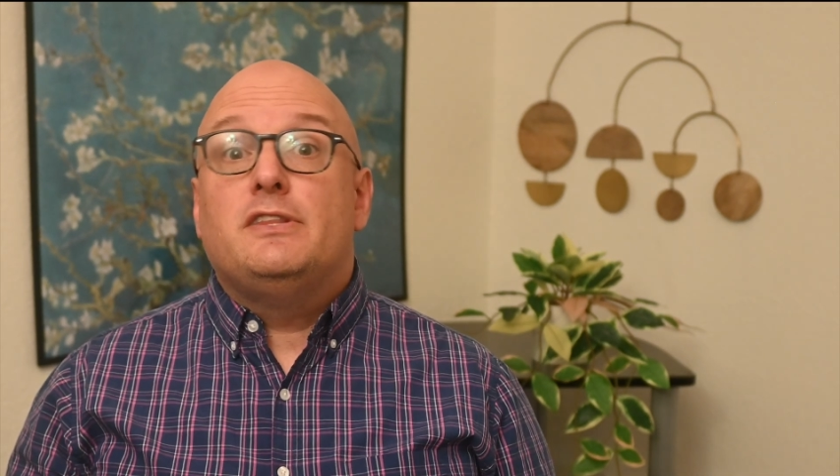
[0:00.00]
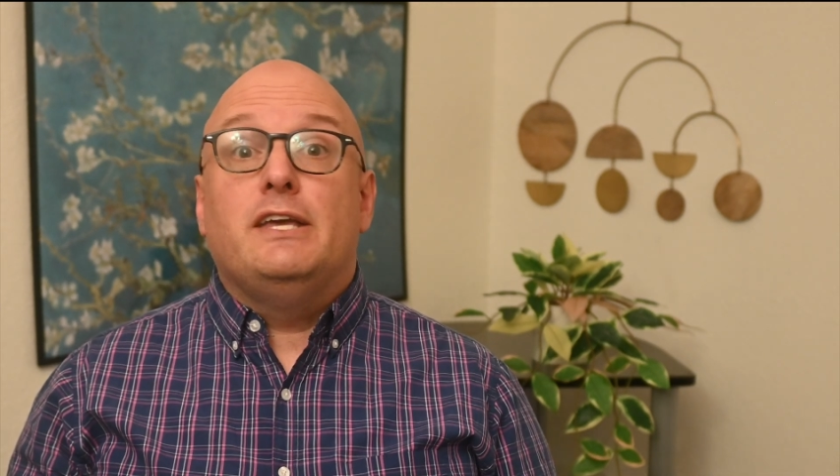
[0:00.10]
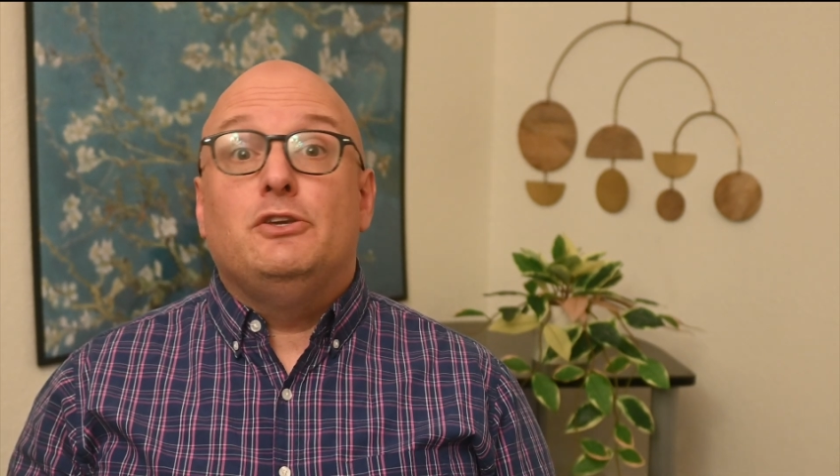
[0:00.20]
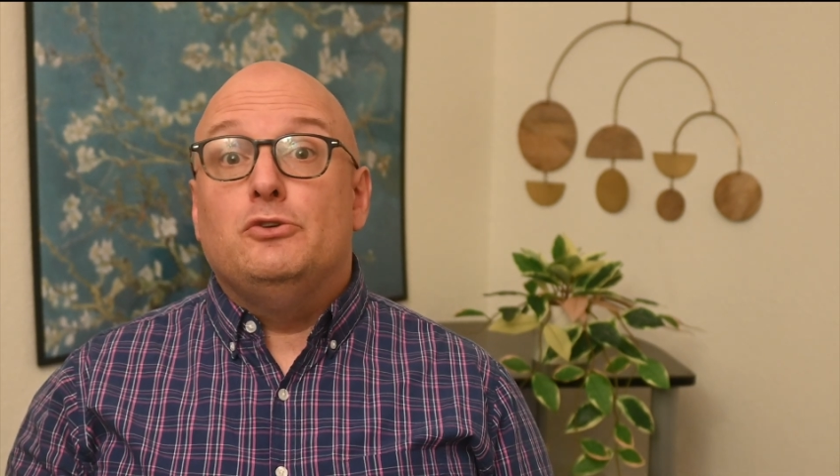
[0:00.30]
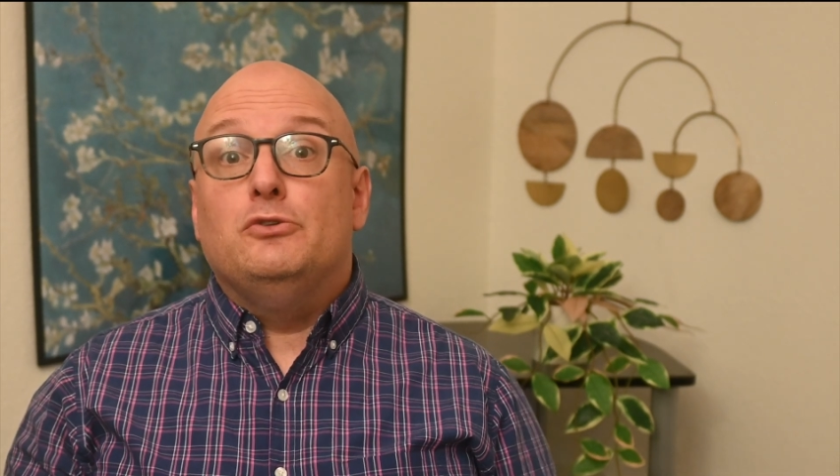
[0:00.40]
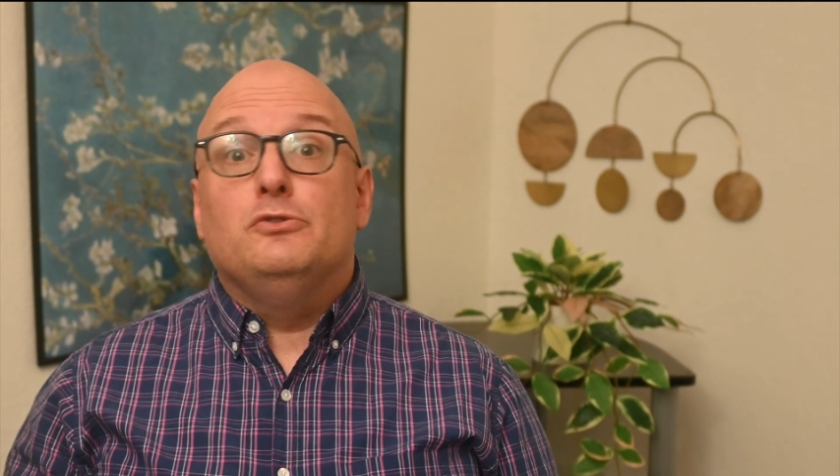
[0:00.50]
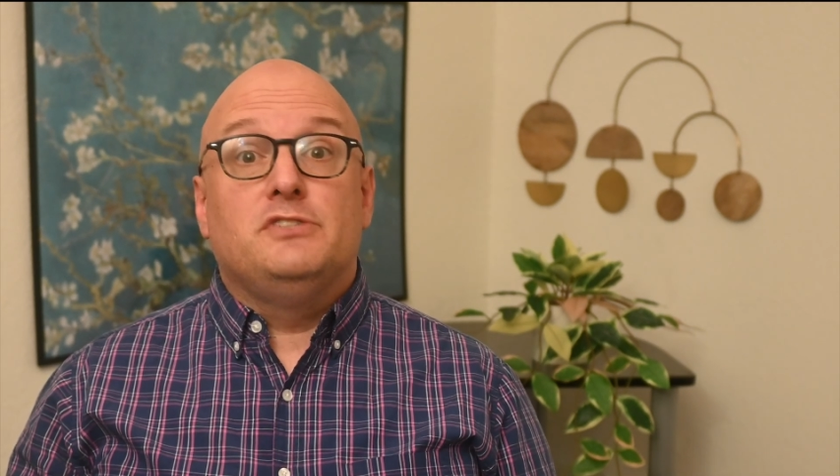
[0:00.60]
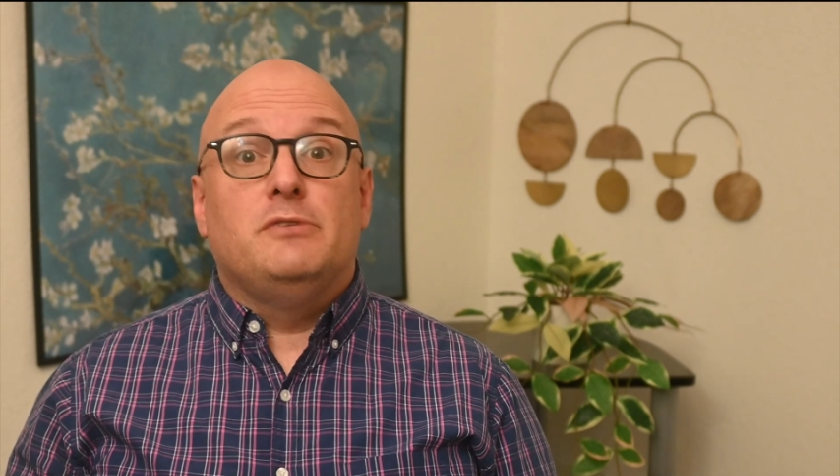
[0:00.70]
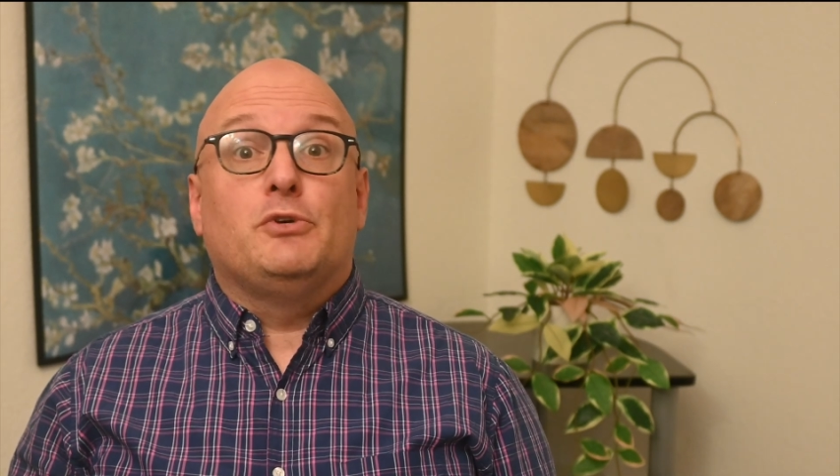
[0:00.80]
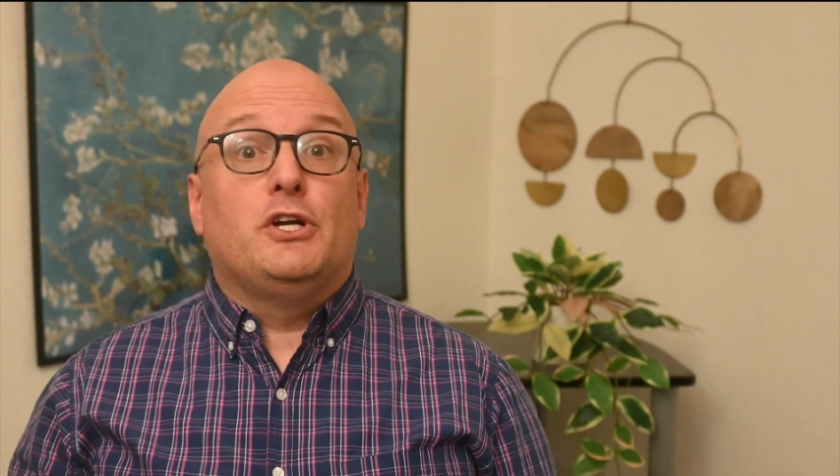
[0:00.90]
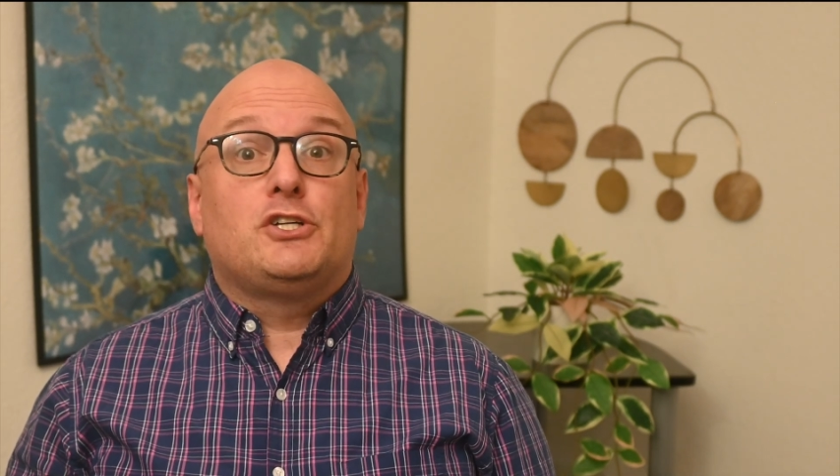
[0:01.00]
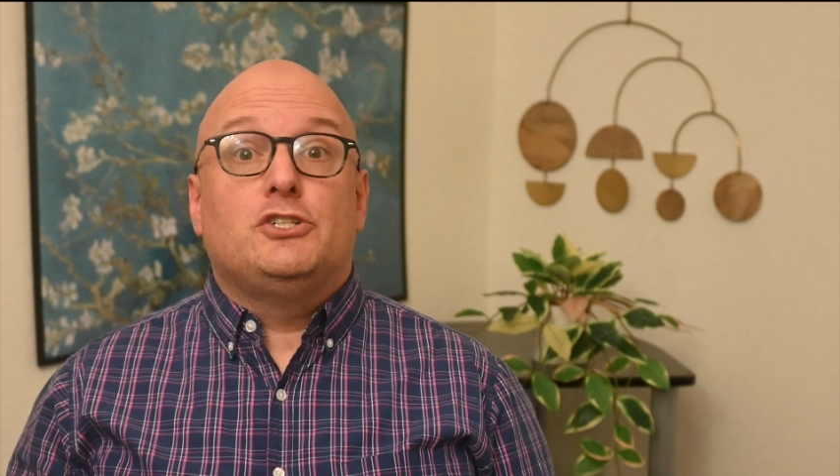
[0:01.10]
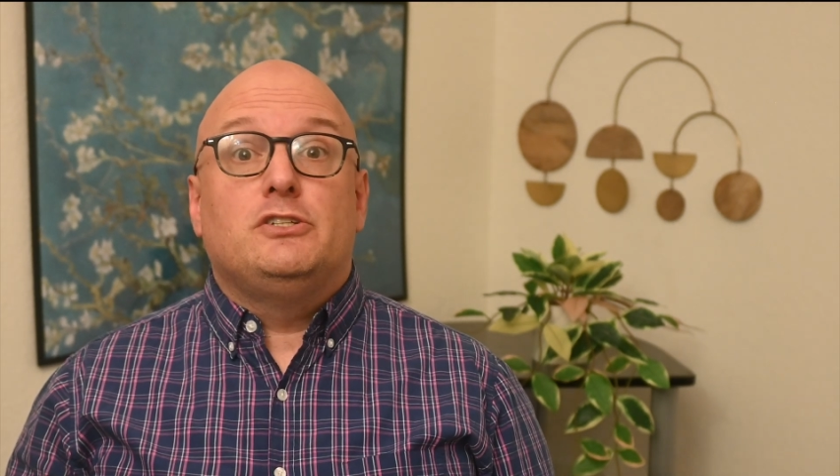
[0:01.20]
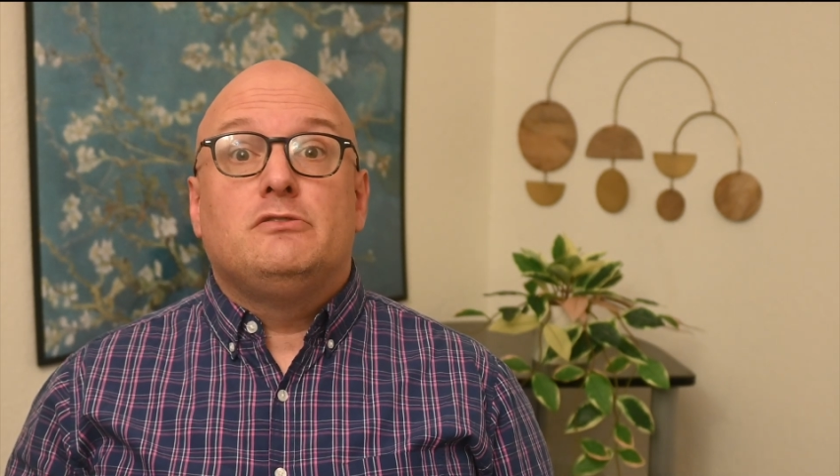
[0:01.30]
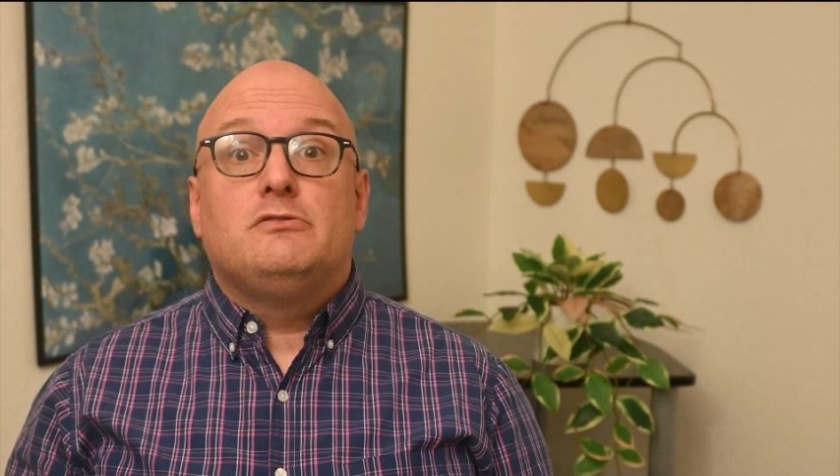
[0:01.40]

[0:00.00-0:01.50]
that you use in production.